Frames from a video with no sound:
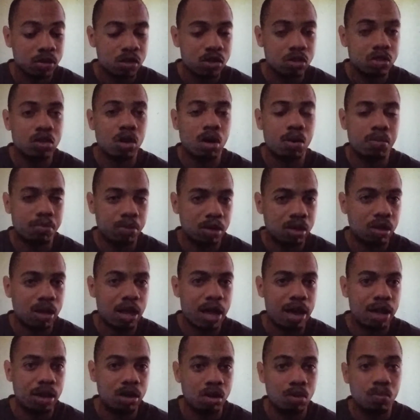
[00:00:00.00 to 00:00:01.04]
So I'm
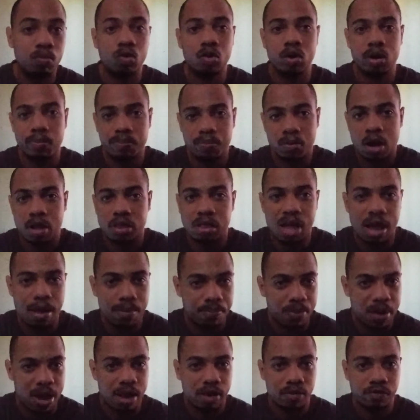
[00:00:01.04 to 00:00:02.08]
glad Nomura brought
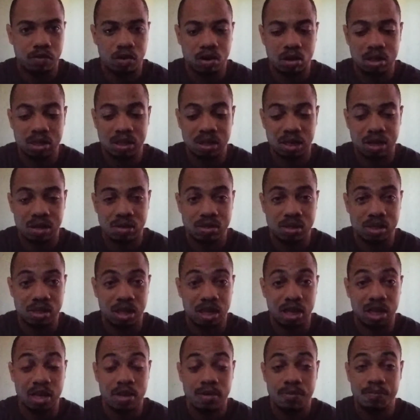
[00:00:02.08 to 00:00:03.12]
that back for a
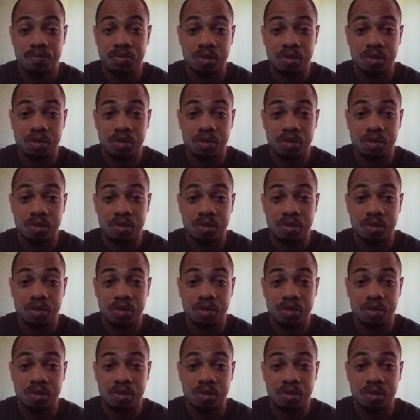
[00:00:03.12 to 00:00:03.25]
DLC.